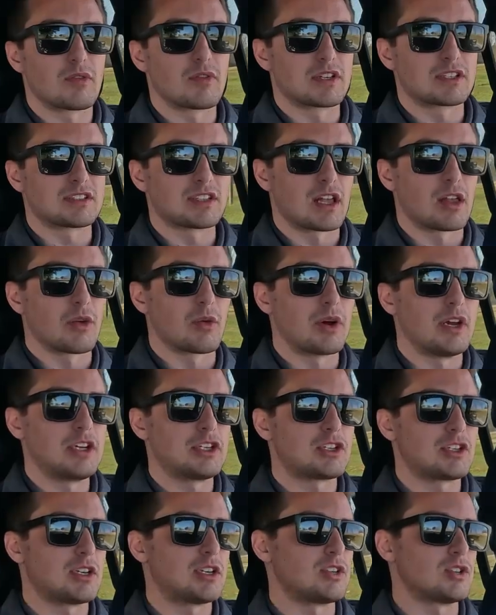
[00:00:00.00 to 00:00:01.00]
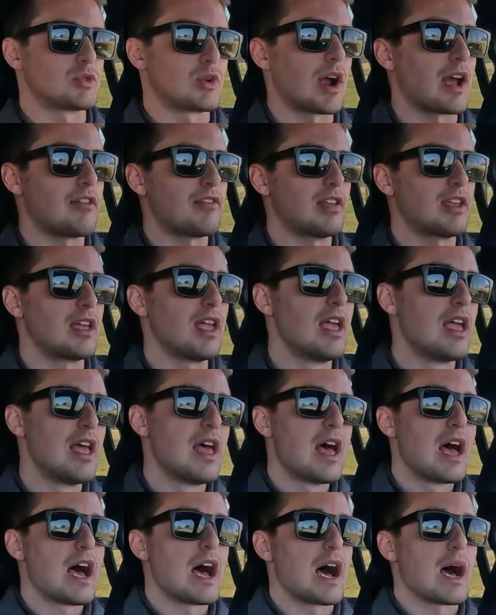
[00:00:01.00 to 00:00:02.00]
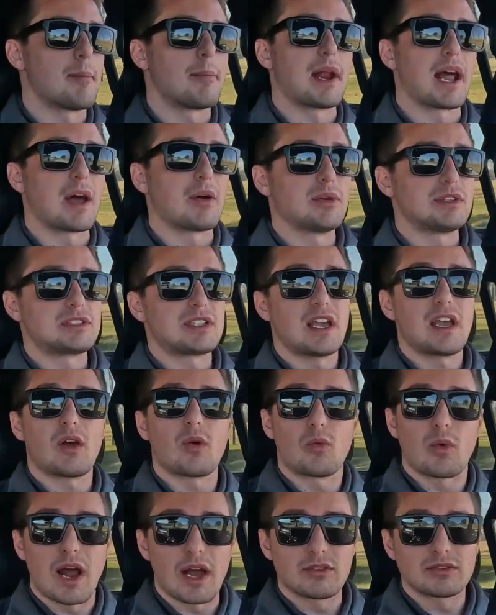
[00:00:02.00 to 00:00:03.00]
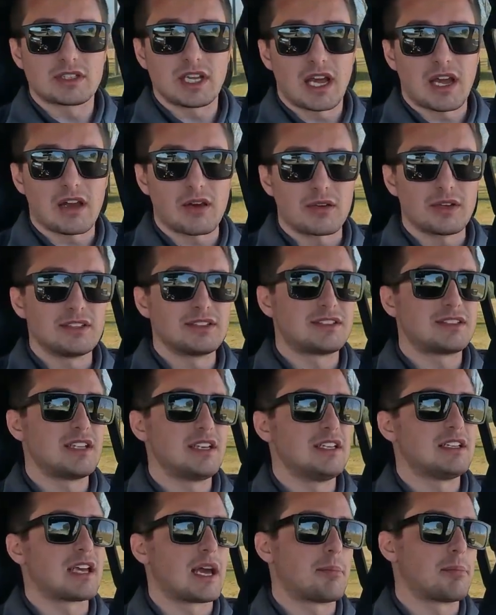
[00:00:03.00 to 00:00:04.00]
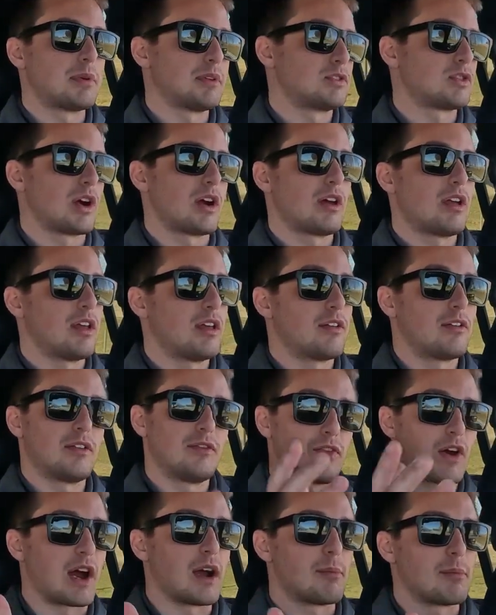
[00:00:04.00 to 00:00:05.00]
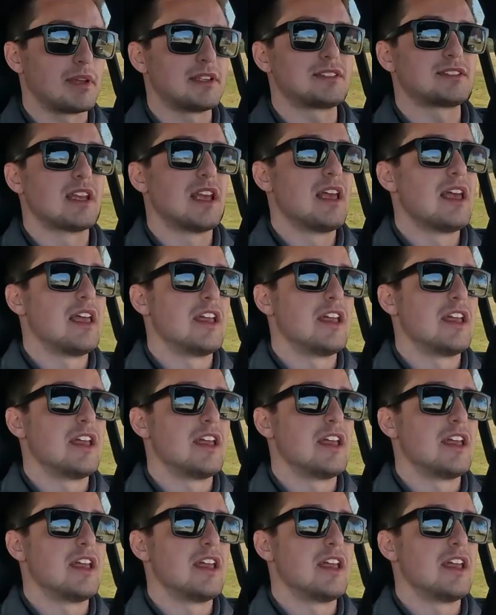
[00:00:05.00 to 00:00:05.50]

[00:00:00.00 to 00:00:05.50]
of acceleration and driving, but I would say around town and city type environments,